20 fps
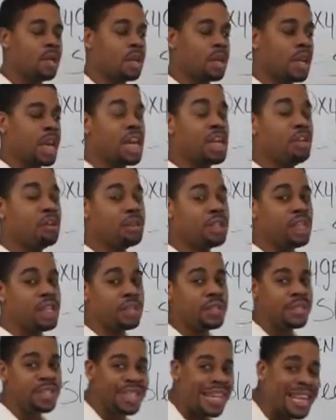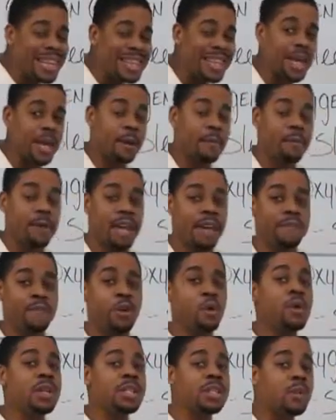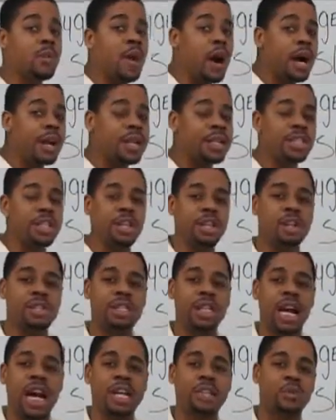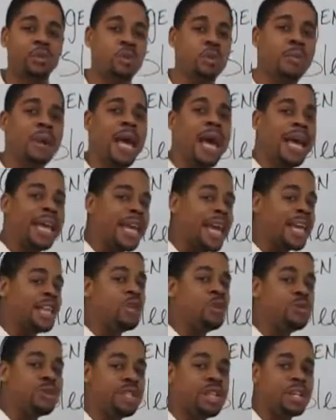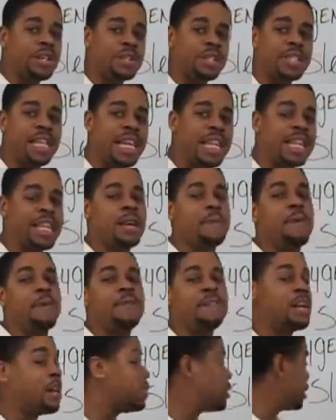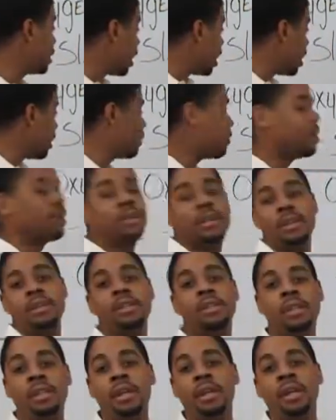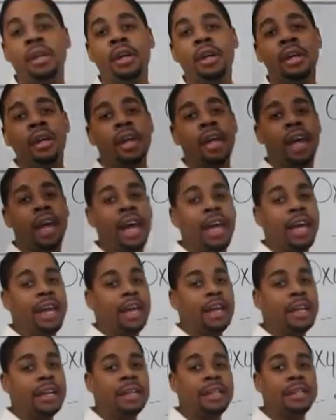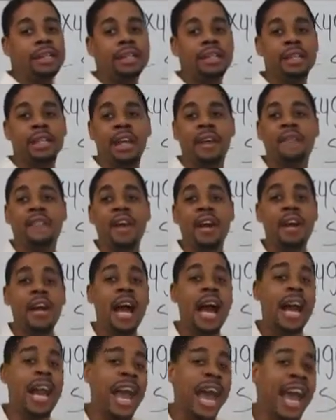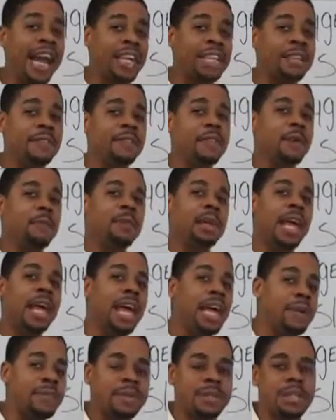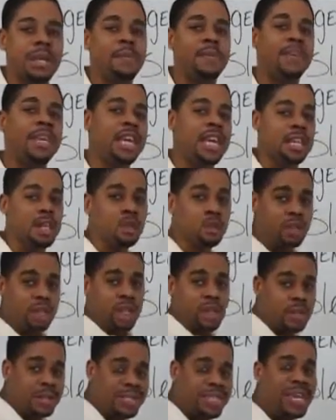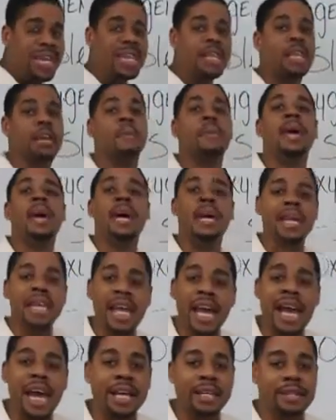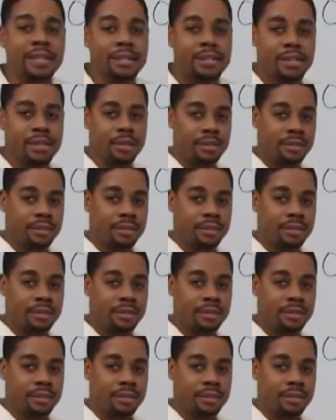Can you still see them? If you was to walk into your child's room, can you still see them if they're asleep? Okay? If they're not actively playing with something, can you still see them? Yes.